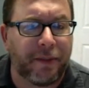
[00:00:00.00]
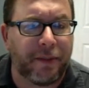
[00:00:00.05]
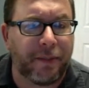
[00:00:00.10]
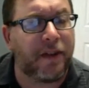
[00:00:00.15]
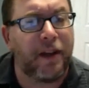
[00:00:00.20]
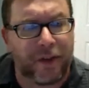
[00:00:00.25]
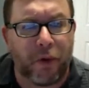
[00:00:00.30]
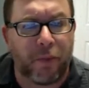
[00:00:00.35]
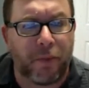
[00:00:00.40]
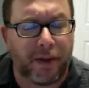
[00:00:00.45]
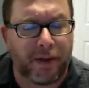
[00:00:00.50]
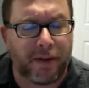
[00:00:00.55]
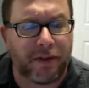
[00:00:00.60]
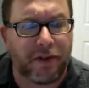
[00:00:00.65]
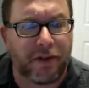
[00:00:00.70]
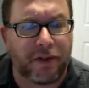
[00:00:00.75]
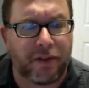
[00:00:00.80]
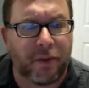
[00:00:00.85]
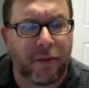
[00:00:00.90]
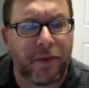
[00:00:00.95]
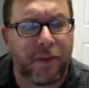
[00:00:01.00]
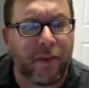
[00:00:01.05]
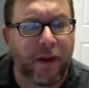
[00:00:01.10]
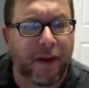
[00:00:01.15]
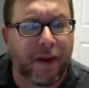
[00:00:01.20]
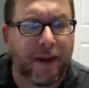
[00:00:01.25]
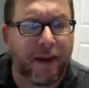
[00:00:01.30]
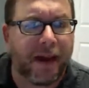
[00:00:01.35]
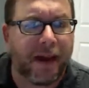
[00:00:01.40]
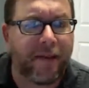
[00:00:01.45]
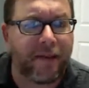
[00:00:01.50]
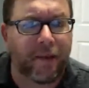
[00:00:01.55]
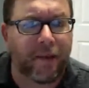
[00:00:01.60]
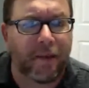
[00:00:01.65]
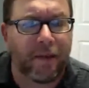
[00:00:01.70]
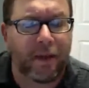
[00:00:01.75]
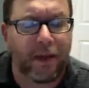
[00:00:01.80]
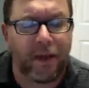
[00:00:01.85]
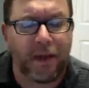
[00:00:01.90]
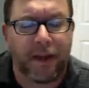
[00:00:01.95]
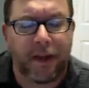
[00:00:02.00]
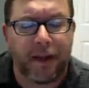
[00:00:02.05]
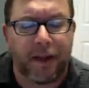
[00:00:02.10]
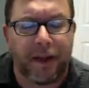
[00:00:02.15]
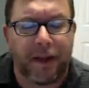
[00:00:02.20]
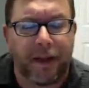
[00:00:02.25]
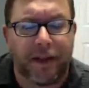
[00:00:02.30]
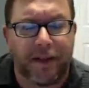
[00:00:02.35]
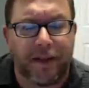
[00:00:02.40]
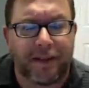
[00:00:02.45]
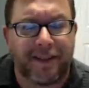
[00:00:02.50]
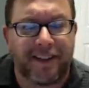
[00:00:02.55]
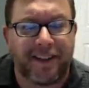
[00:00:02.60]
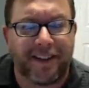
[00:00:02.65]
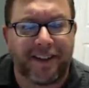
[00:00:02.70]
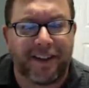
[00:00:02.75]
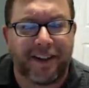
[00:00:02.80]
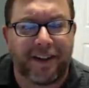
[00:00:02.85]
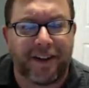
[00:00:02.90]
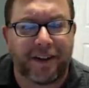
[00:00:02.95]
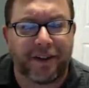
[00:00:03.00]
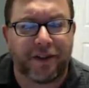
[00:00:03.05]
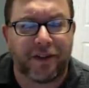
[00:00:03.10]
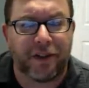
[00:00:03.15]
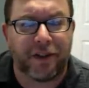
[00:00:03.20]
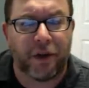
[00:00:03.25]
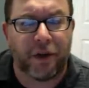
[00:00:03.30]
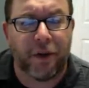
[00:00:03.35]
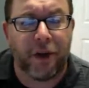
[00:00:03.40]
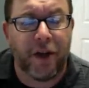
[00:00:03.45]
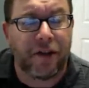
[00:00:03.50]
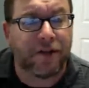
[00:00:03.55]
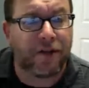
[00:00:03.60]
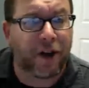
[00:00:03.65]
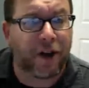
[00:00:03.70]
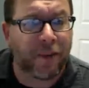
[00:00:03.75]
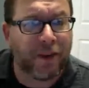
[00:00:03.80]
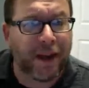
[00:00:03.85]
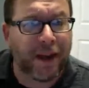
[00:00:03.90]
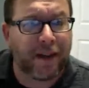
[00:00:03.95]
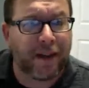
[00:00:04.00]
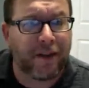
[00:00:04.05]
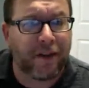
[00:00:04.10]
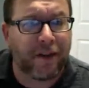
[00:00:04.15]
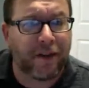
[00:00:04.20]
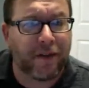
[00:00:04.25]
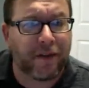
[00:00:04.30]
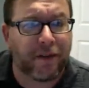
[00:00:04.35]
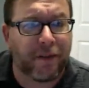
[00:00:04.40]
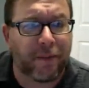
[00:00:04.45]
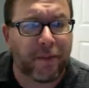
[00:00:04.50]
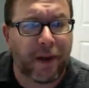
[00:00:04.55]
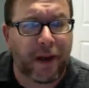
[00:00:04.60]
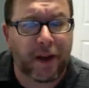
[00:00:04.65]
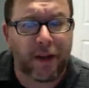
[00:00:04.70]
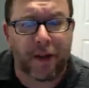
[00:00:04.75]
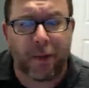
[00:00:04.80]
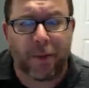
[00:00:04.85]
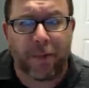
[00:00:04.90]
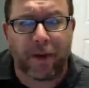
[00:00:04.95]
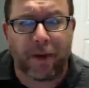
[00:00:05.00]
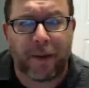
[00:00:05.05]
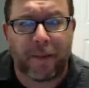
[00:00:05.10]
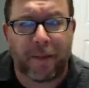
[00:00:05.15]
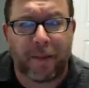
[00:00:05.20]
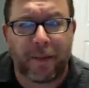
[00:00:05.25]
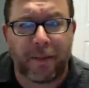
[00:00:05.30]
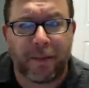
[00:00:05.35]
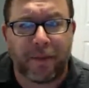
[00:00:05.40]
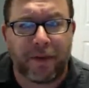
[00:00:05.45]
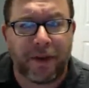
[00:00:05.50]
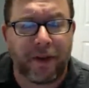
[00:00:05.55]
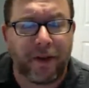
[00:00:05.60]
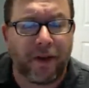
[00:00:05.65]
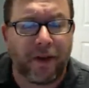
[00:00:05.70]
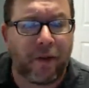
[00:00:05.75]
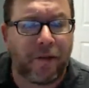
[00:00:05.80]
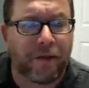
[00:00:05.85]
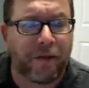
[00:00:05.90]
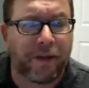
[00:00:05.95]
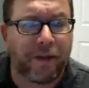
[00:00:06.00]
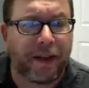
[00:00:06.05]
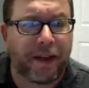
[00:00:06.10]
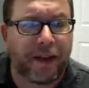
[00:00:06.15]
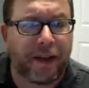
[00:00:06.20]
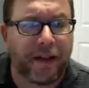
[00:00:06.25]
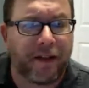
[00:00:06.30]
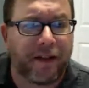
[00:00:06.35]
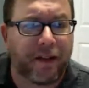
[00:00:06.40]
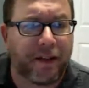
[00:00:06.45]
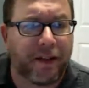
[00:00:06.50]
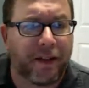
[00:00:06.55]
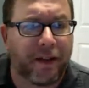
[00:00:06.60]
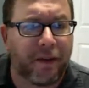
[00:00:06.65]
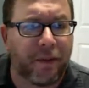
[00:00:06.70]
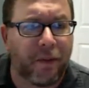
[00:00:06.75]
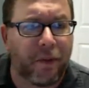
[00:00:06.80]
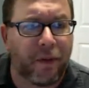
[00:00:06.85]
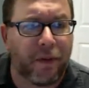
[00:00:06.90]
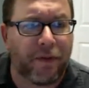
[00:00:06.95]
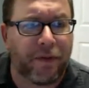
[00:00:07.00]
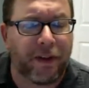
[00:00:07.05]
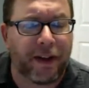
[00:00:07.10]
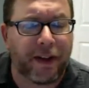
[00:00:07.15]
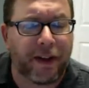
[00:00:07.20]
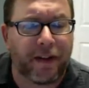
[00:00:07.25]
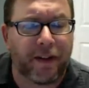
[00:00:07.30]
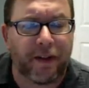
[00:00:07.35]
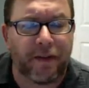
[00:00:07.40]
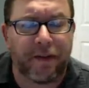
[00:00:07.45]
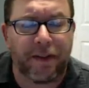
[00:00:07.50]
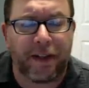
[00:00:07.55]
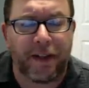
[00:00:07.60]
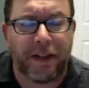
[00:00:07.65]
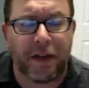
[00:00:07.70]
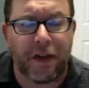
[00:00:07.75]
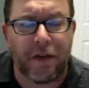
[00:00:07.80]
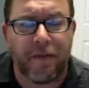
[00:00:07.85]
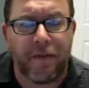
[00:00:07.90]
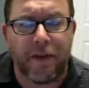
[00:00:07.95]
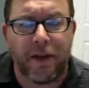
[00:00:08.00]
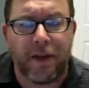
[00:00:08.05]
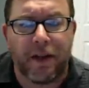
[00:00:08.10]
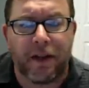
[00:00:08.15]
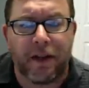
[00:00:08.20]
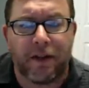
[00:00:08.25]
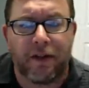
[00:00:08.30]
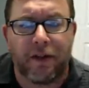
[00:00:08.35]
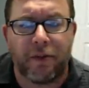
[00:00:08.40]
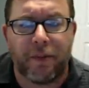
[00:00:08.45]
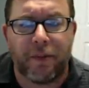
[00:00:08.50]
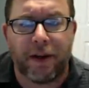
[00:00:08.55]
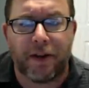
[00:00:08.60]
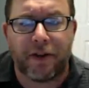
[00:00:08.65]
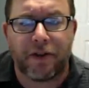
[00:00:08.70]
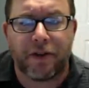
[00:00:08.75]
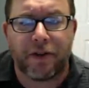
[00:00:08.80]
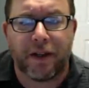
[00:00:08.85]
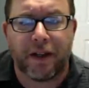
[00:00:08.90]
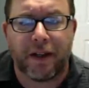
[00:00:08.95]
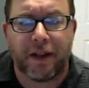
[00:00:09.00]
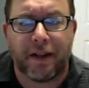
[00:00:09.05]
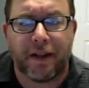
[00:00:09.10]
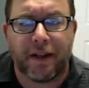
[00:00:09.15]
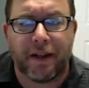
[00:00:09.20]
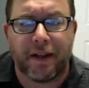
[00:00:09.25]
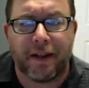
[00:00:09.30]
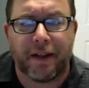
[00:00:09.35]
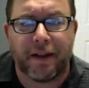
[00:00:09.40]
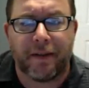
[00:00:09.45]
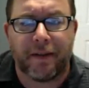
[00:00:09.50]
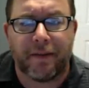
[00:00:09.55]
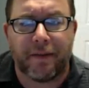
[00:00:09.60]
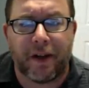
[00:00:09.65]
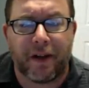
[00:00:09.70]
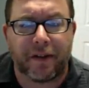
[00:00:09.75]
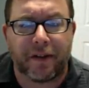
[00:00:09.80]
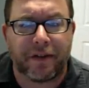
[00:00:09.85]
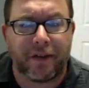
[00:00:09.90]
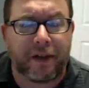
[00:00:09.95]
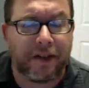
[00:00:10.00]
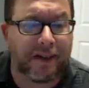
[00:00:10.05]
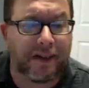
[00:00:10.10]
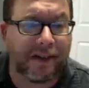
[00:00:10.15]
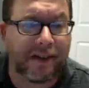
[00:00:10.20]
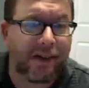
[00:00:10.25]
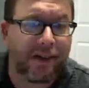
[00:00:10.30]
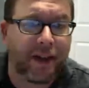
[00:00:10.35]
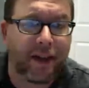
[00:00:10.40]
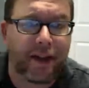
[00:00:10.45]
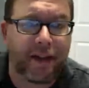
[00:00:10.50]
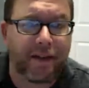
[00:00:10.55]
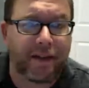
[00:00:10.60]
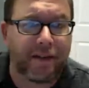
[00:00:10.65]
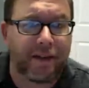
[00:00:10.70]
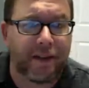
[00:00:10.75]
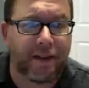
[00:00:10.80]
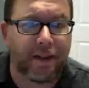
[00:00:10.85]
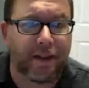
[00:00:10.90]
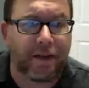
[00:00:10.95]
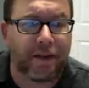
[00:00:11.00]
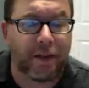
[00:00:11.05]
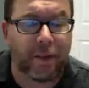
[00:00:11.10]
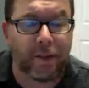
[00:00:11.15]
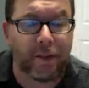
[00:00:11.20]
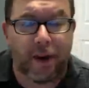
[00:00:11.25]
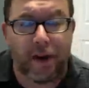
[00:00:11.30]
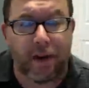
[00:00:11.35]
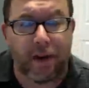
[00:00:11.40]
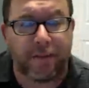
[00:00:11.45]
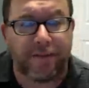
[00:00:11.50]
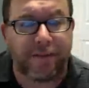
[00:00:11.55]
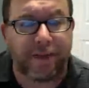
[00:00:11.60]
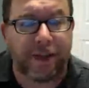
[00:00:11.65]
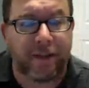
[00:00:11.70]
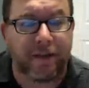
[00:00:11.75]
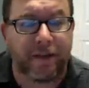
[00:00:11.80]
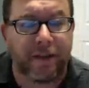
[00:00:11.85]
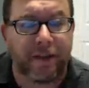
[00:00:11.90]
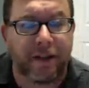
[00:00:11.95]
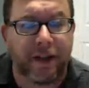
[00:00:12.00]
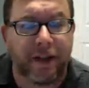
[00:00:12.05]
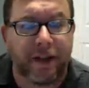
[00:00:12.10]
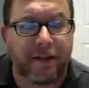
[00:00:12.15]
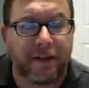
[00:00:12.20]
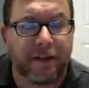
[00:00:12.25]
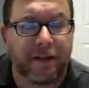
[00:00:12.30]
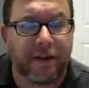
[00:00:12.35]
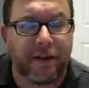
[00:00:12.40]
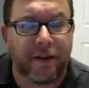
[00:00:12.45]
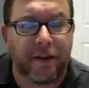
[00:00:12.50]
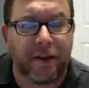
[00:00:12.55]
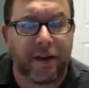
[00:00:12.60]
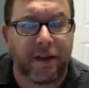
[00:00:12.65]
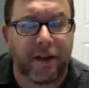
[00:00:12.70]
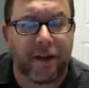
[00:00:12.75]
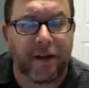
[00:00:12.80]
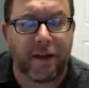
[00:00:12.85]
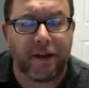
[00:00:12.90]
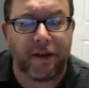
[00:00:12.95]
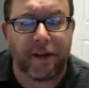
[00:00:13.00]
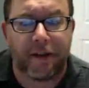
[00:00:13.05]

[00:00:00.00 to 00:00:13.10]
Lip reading: basis, just for any important messages that we might have to send along. So sorry we had some audio problems there. Hopefully that won't affect the video too much. And I'll see you guys tomorrow. I'll see you guys at the